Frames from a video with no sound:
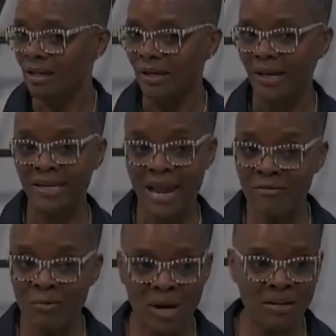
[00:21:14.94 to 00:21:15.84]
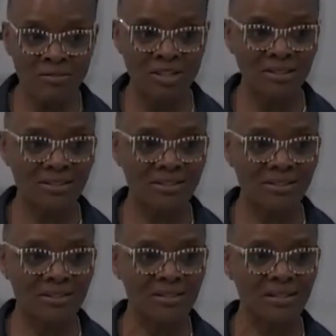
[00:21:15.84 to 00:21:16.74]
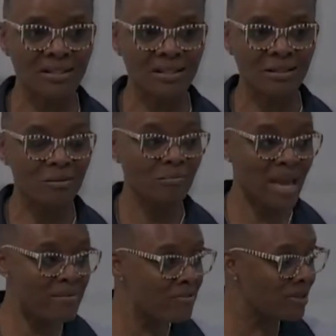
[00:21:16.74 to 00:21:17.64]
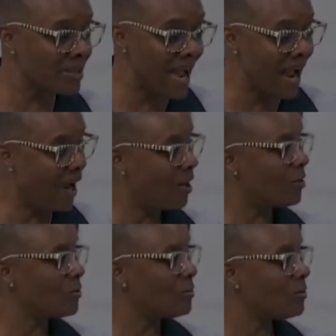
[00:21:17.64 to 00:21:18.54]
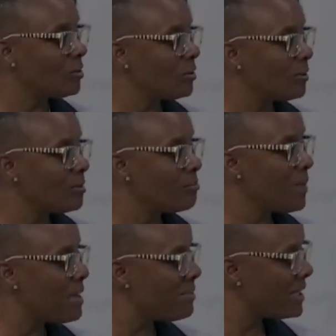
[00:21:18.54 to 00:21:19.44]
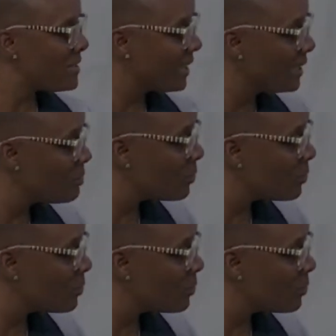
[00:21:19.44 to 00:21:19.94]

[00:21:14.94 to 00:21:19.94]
And every one of us, maybe even now, might be dealing